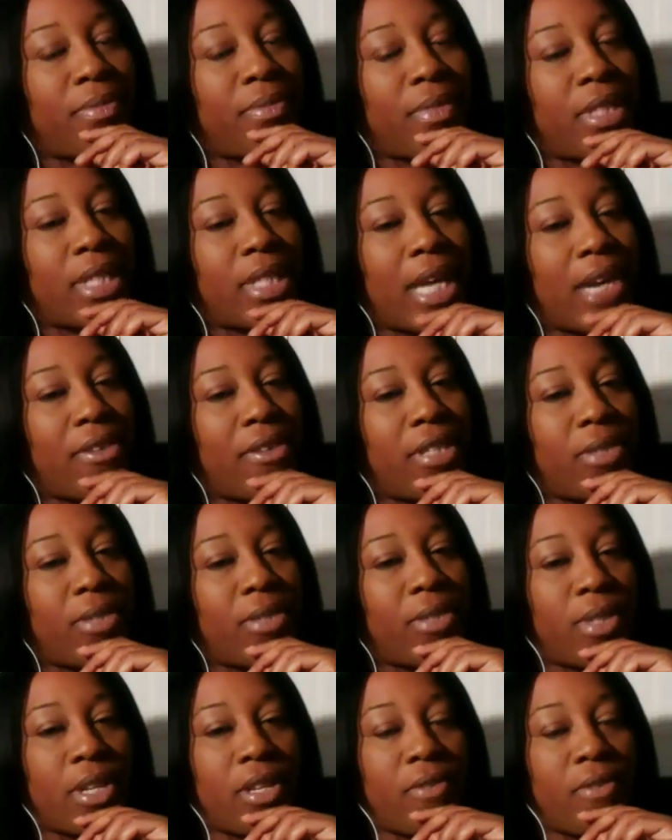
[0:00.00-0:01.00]
Cyrus
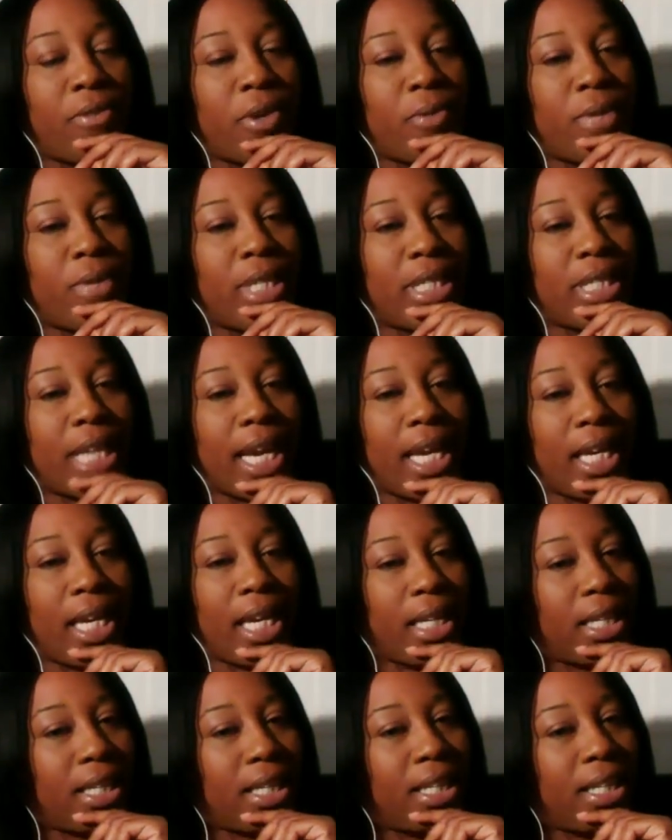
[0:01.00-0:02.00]
was on the phone with
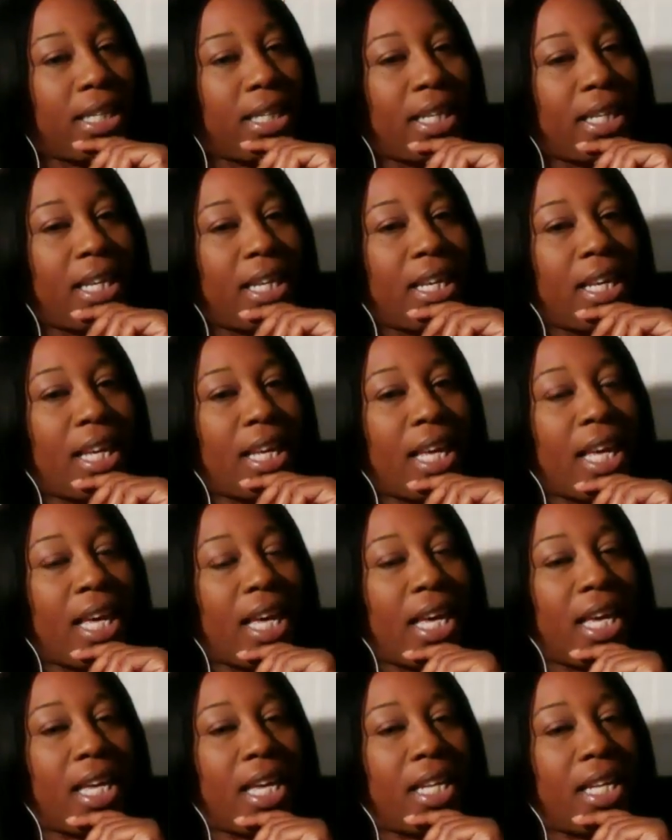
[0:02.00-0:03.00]
Jake,
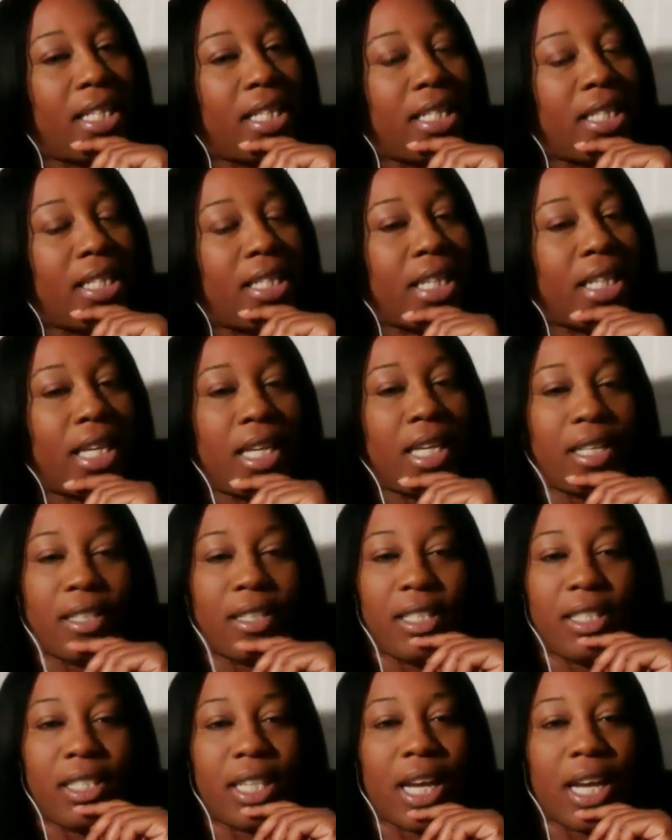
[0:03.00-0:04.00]
and he said,
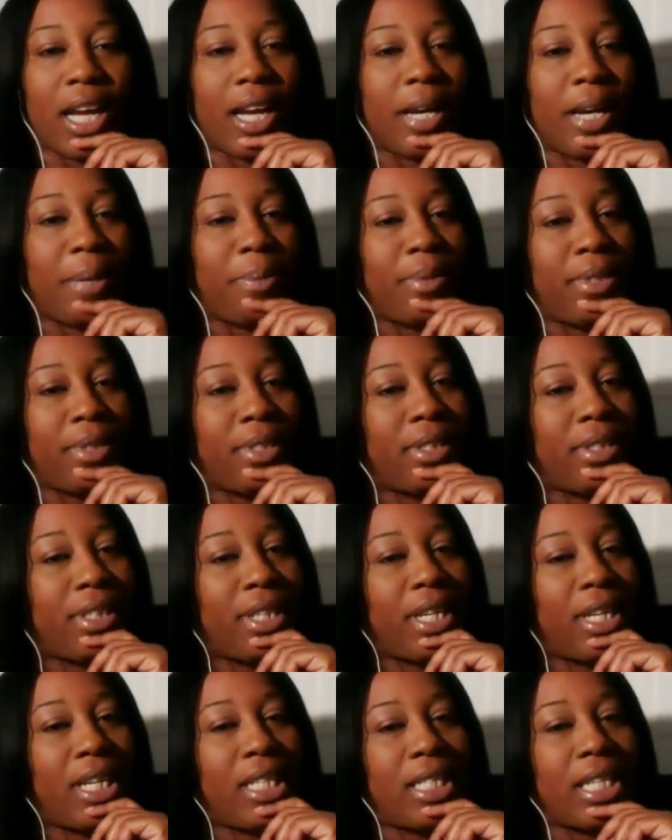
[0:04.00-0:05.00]
"Good job,"
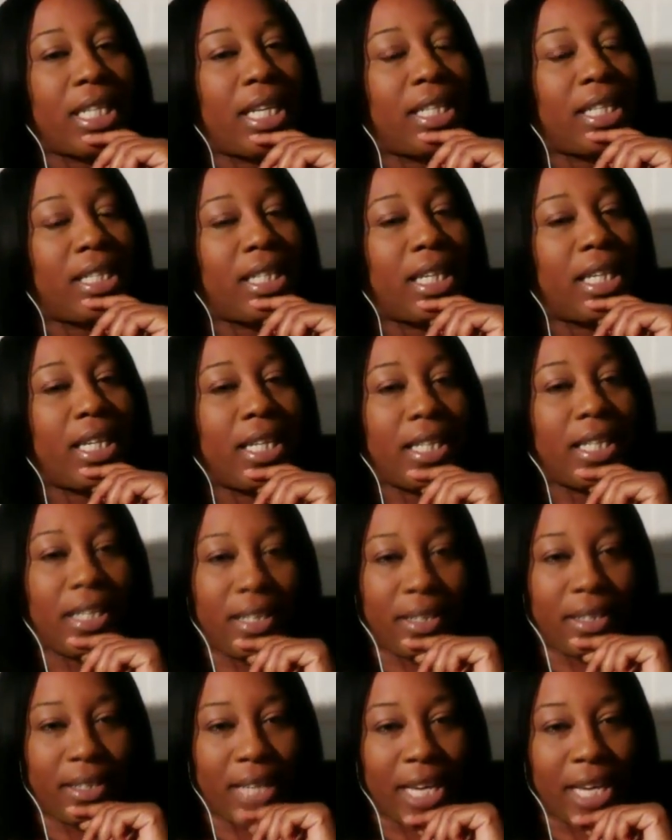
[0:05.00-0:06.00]
and Jake said,
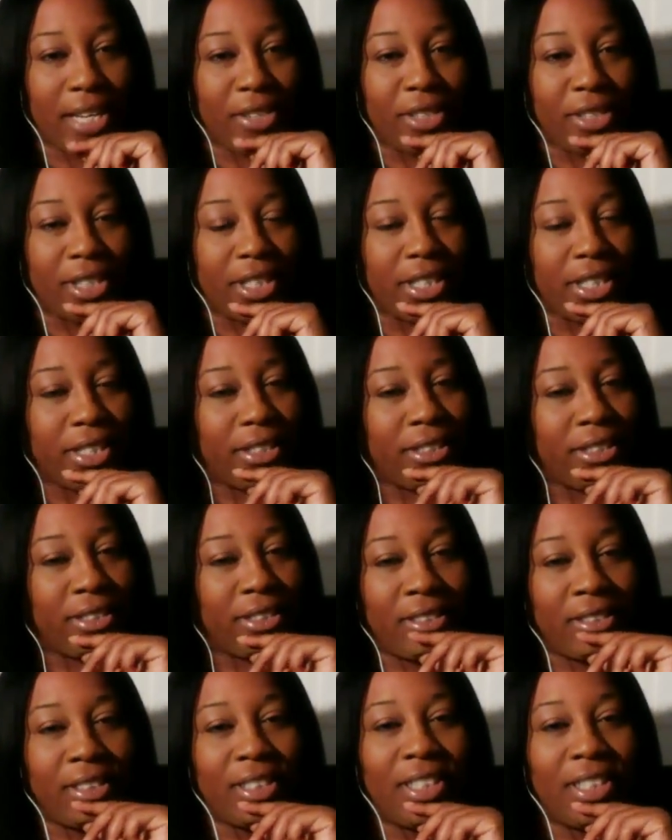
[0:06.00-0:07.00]
"Thank you, sir."
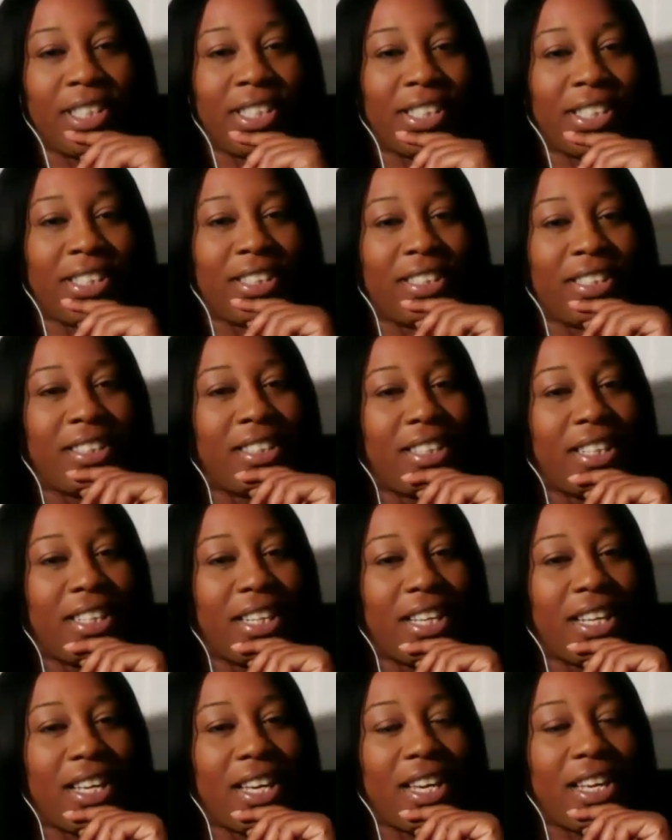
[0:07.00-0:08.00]

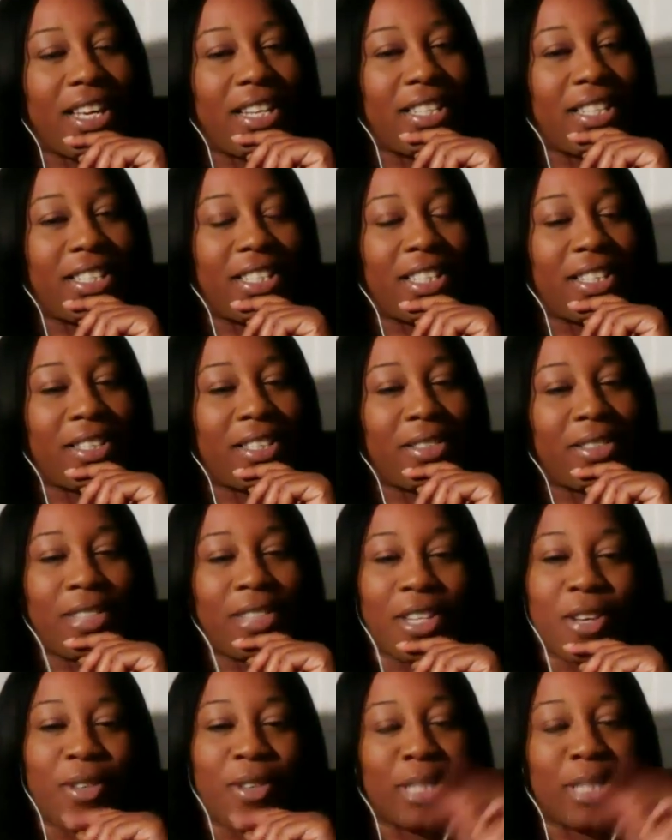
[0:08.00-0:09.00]
And
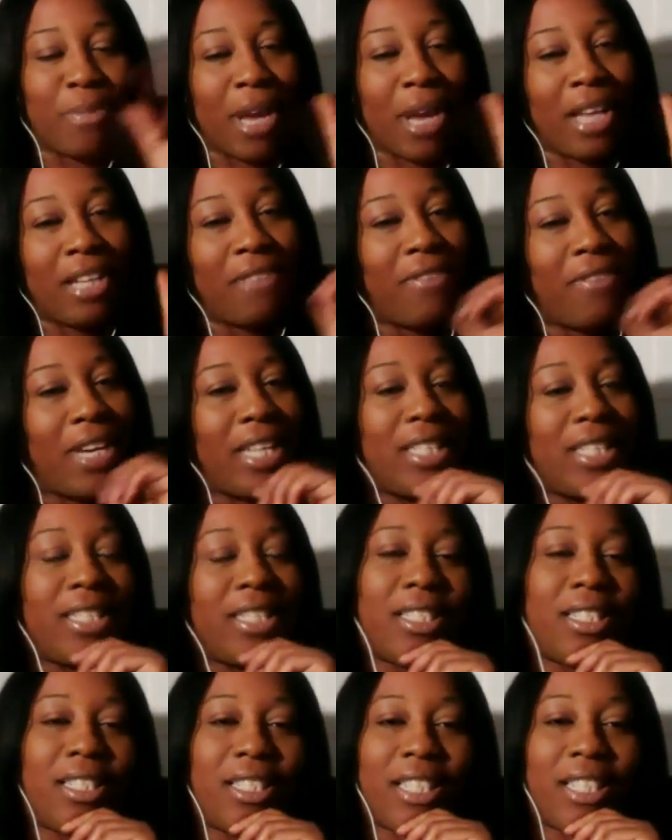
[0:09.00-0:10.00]
the smiling
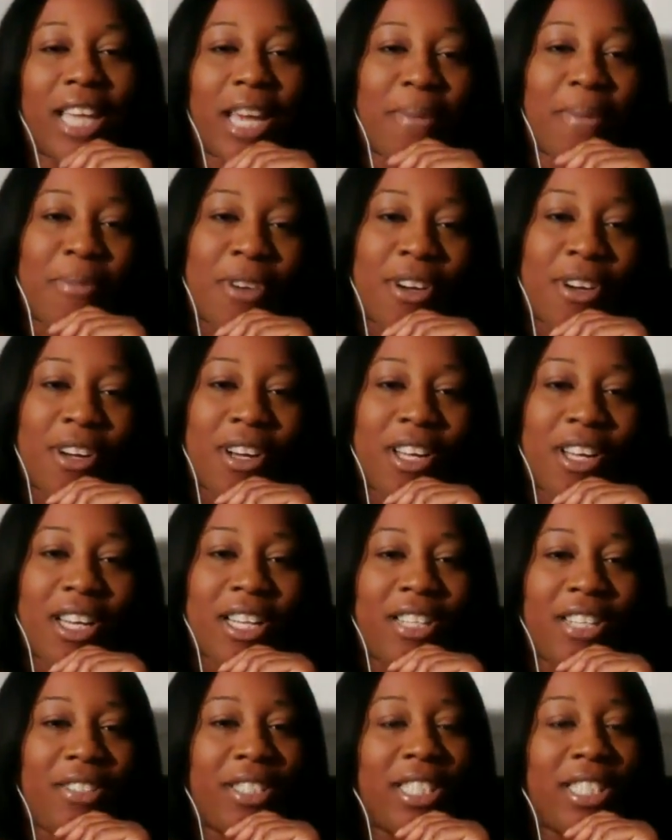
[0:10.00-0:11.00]
faces came on,
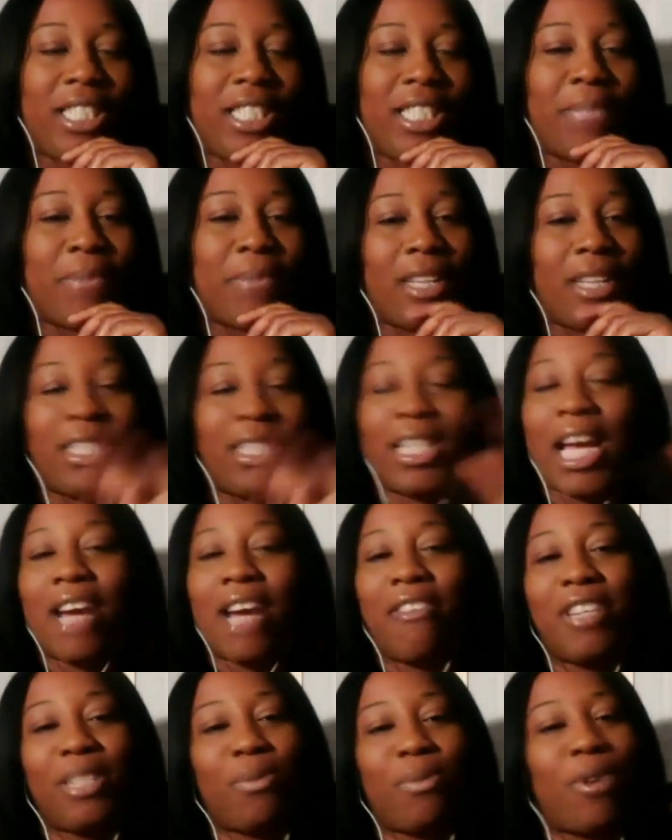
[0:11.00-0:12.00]
and you see
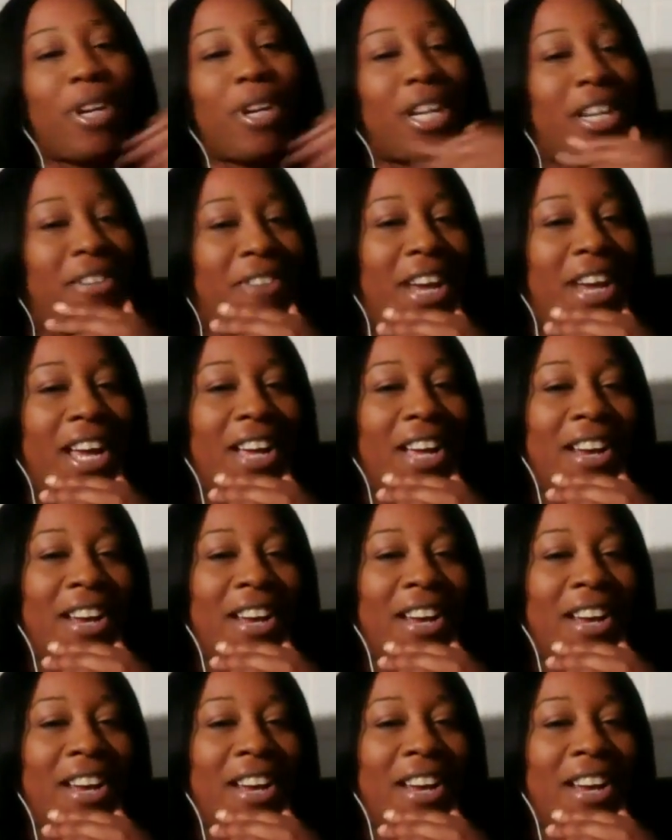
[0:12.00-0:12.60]
Cyrus walking around.